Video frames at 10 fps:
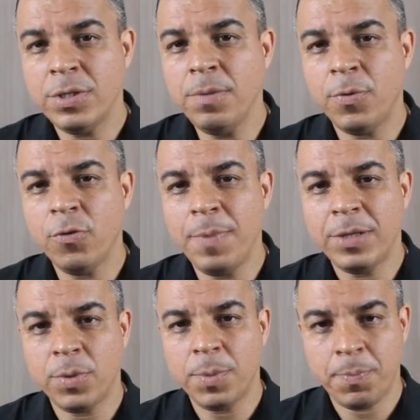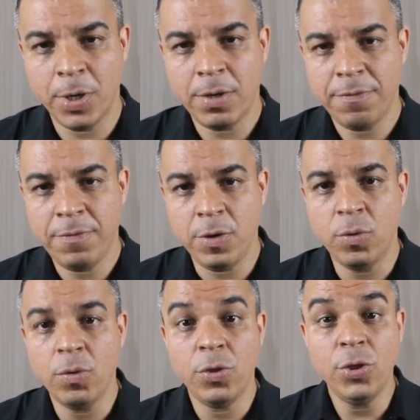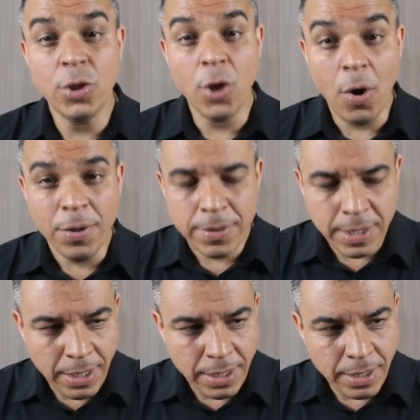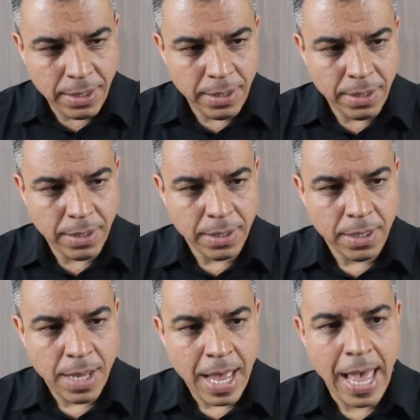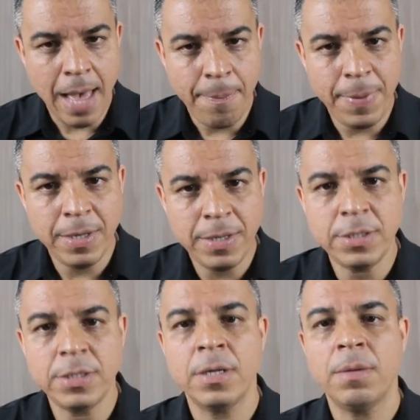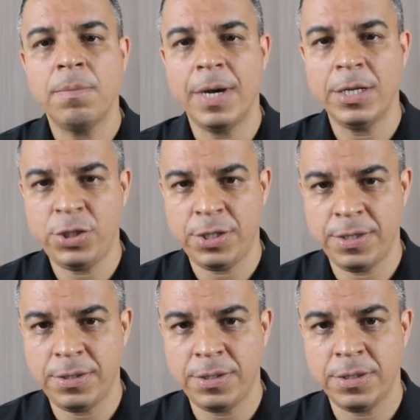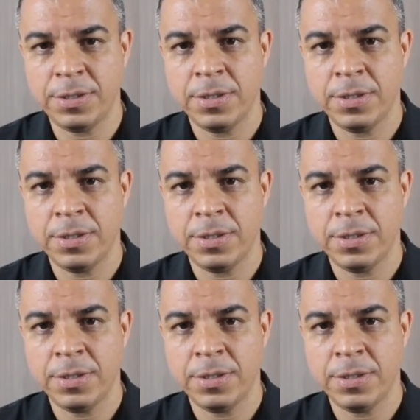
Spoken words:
improvement point of view, nothing happens by chance.